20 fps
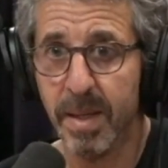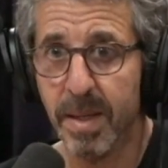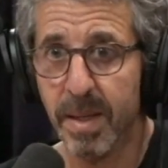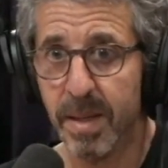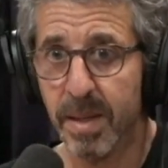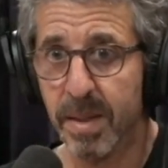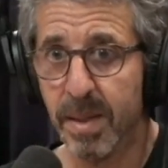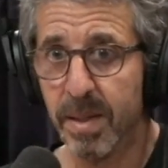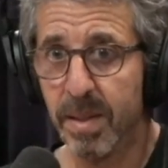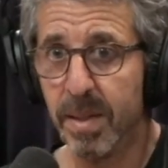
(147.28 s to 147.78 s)

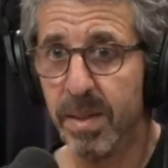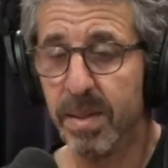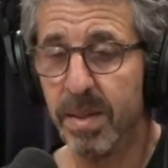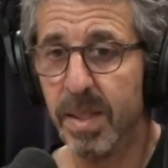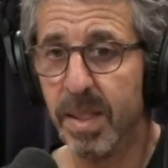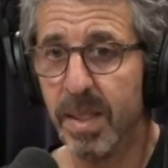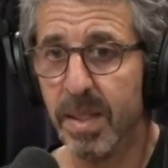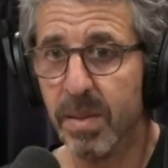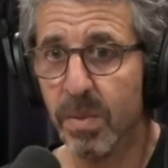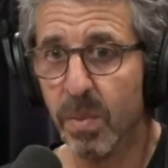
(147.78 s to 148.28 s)
the
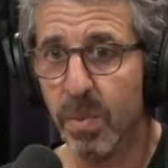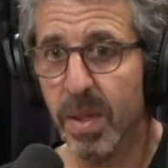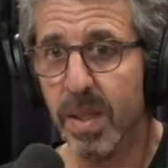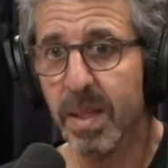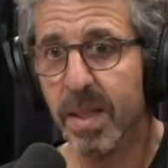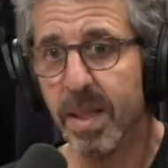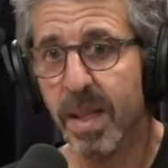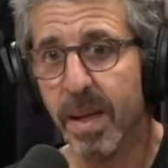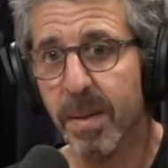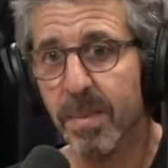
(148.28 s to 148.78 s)
disease
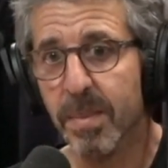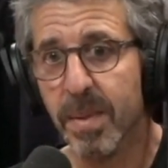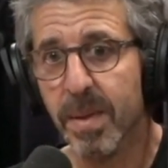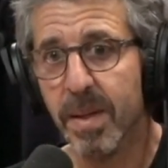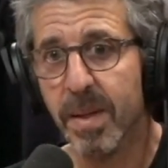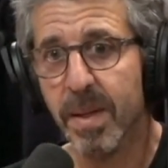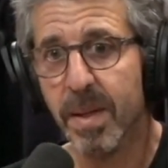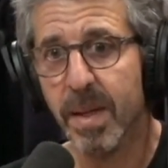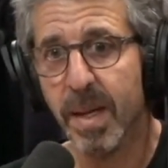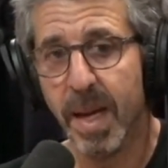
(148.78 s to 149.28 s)
with them,
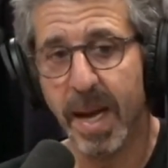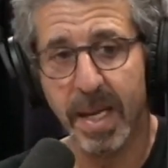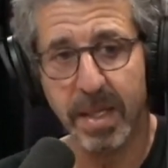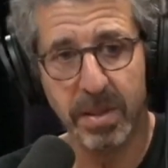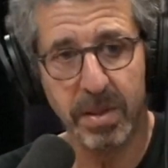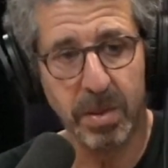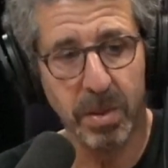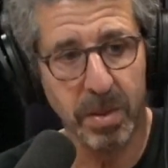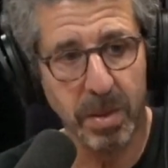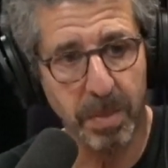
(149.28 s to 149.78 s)

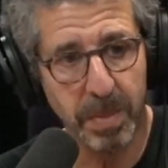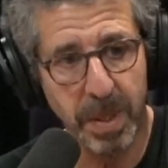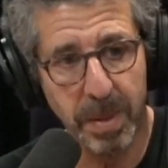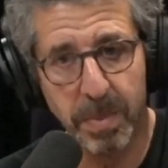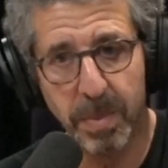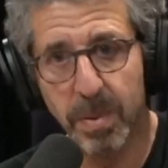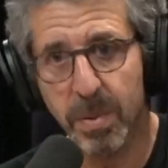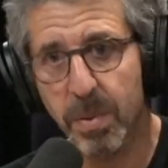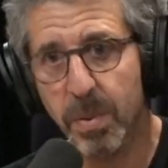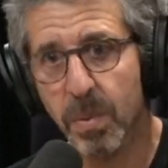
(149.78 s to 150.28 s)
as do the
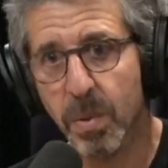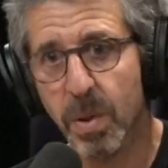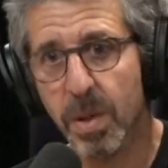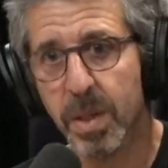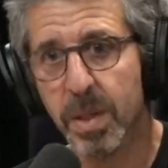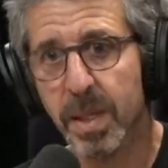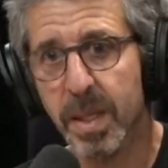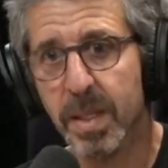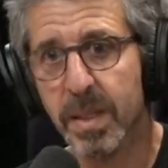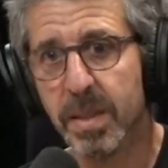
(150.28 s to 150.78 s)
people who
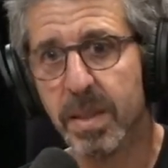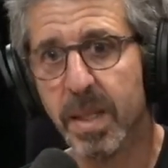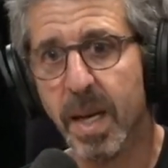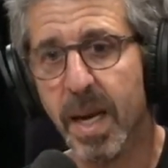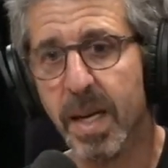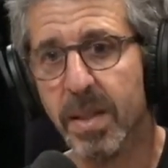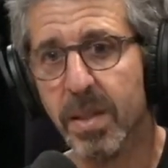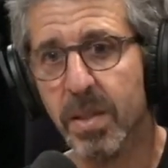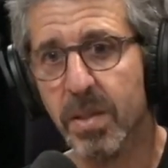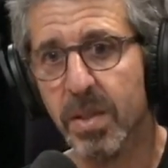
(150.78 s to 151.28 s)
work
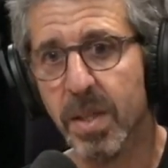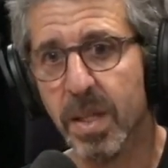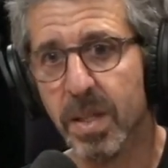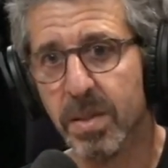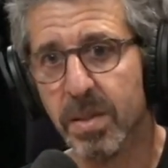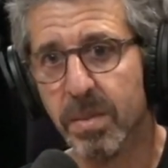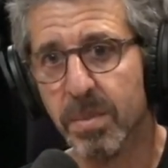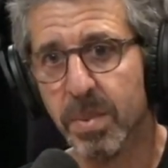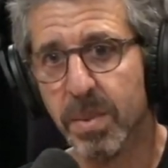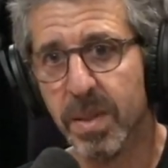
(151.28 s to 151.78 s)
inside the
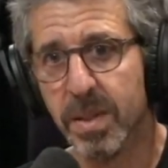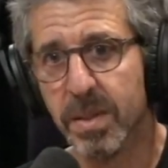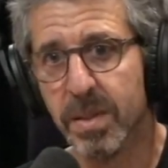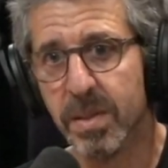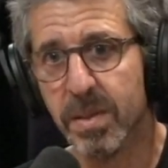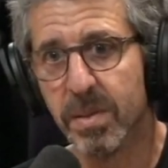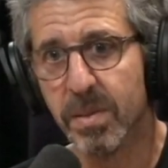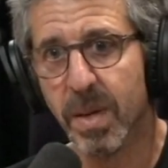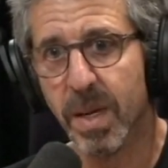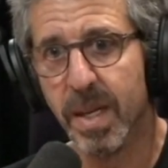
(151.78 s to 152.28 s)
jails and
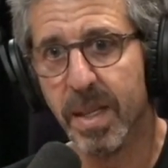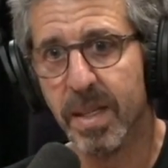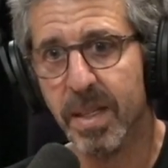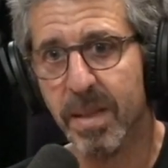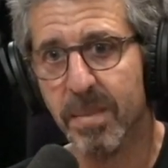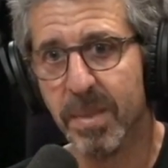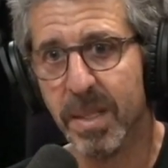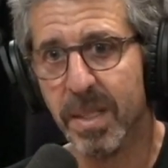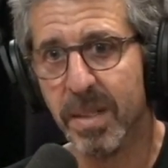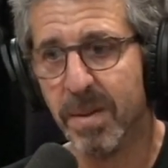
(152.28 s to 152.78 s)
prisons, right?
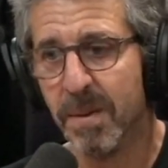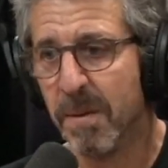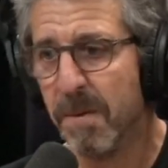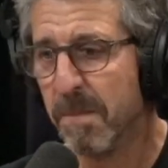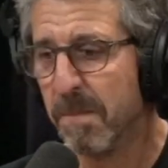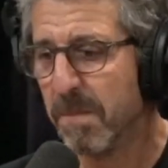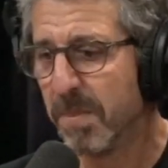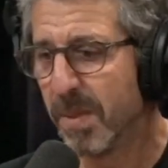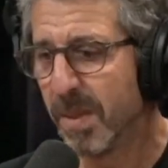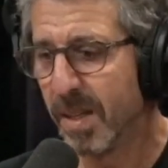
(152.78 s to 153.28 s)
I mean,
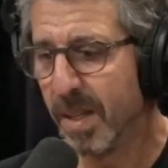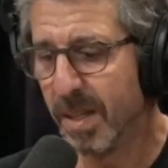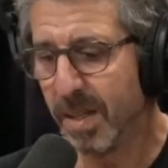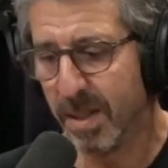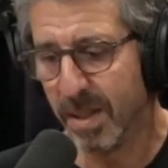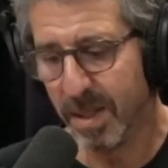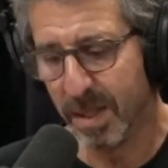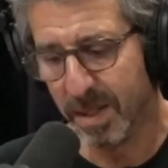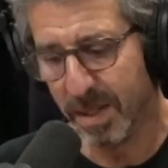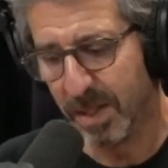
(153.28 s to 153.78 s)

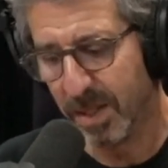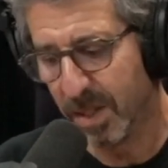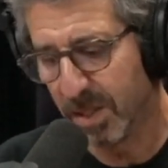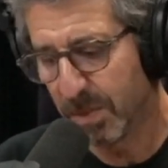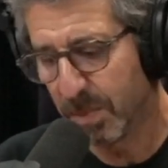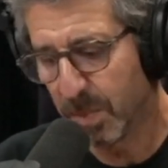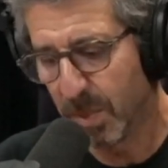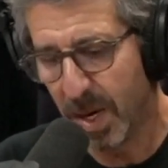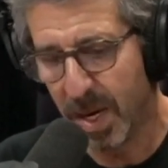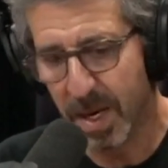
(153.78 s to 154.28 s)
the
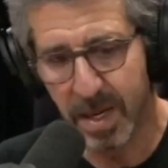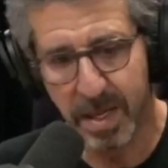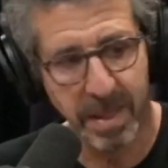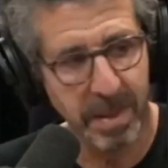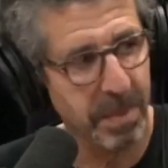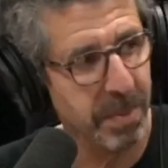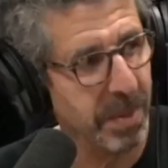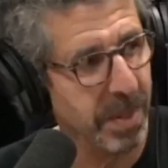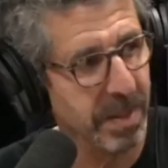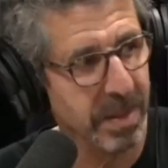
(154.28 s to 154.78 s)
spread in
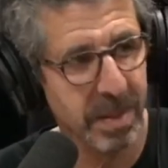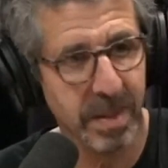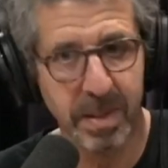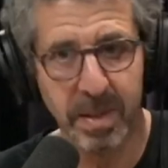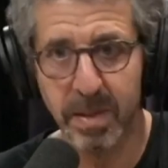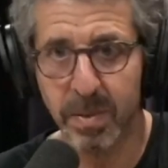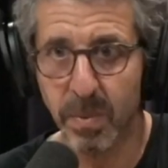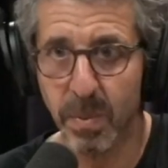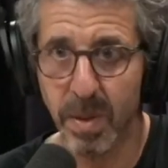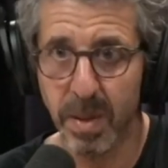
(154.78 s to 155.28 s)
the prisons
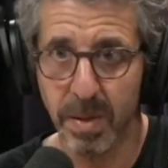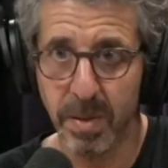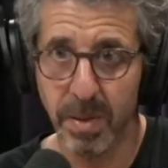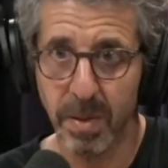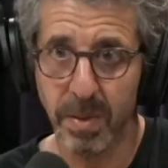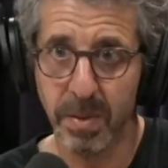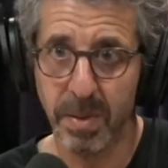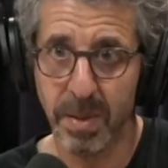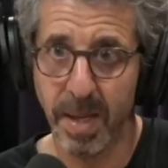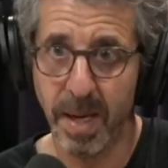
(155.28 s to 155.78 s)
is well
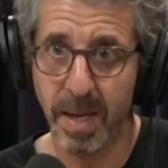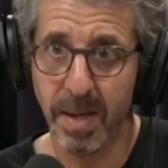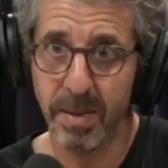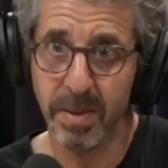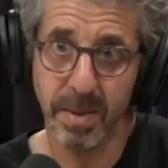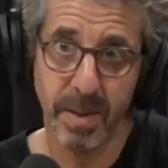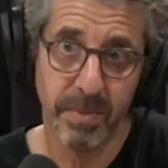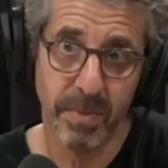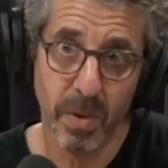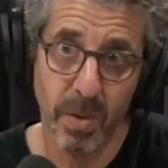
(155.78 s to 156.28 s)
known
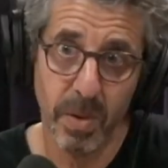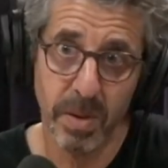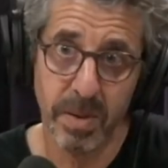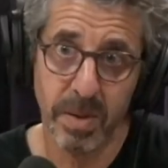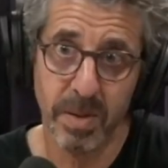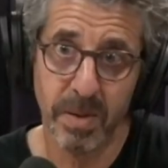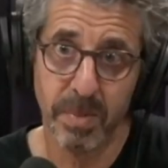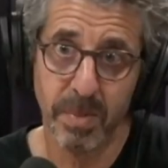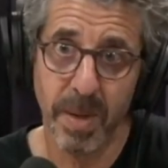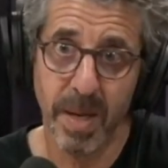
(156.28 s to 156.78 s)
now. Of course
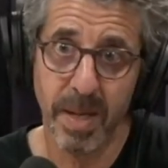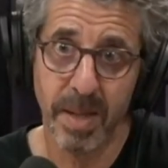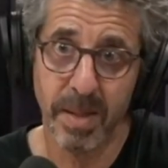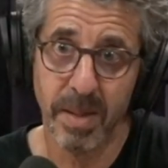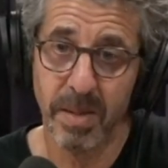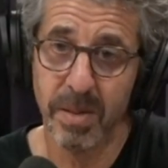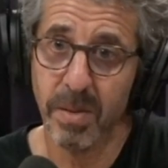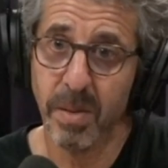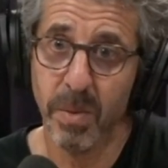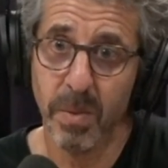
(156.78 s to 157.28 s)
it's spreading.
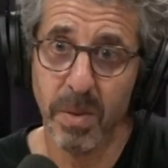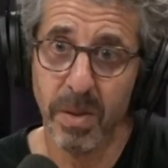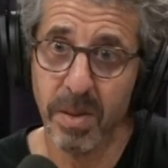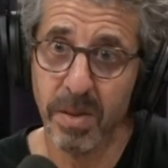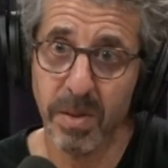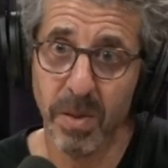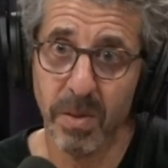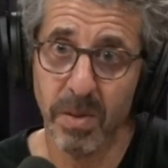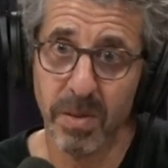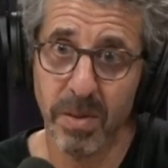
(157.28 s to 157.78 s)
There's nowhere to
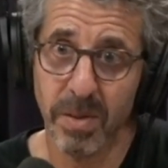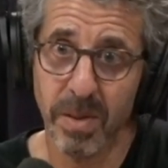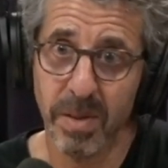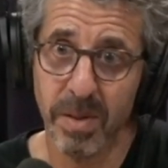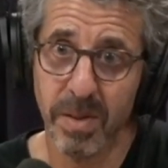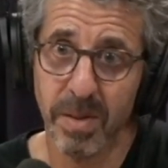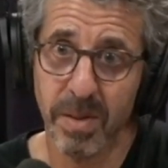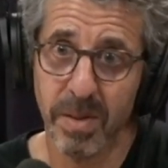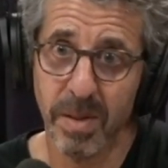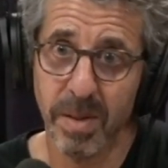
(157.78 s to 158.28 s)
social
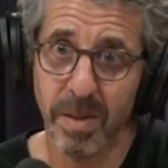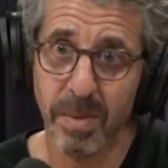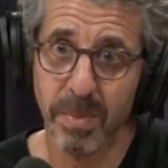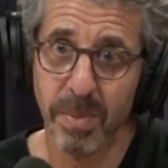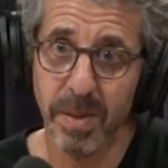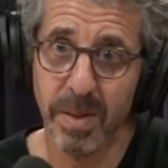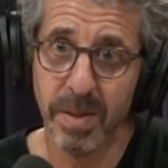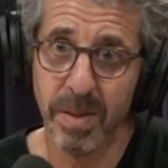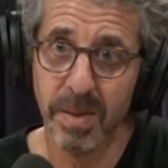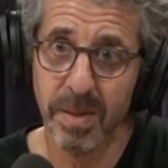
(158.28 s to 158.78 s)
distance in a
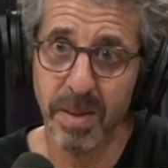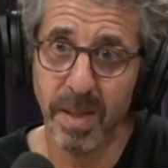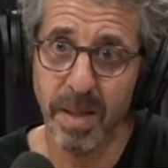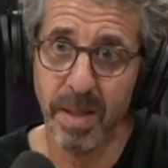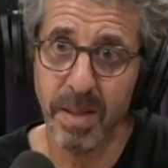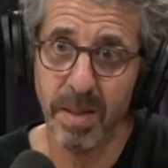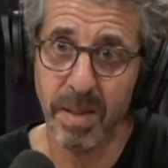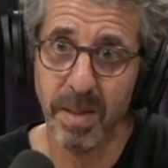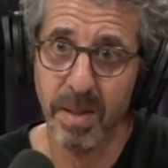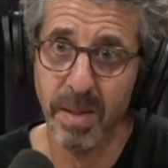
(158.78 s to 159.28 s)
prison
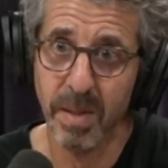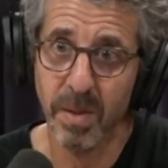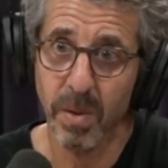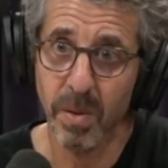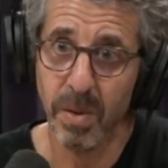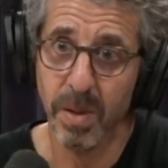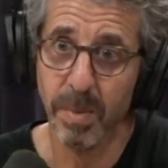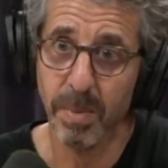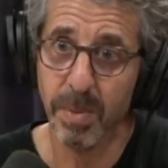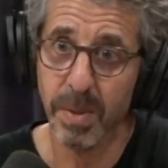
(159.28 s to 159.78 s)
cell
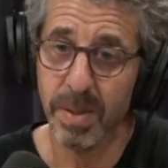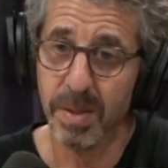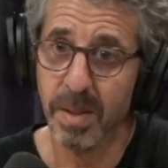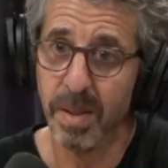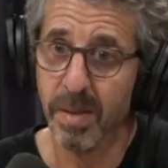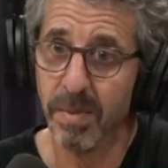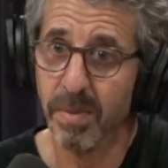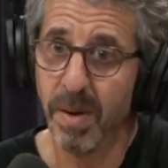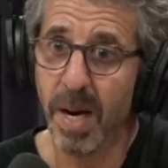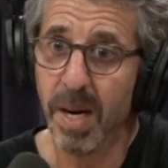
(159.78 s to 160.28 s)
or in a
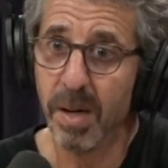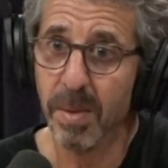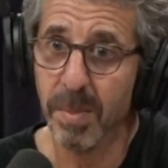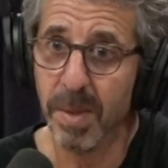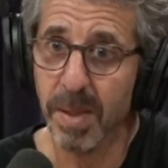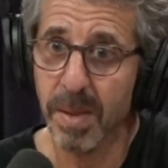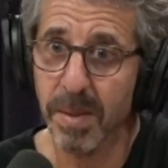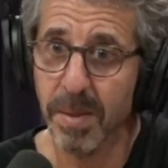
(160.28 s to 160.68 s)
prison environment.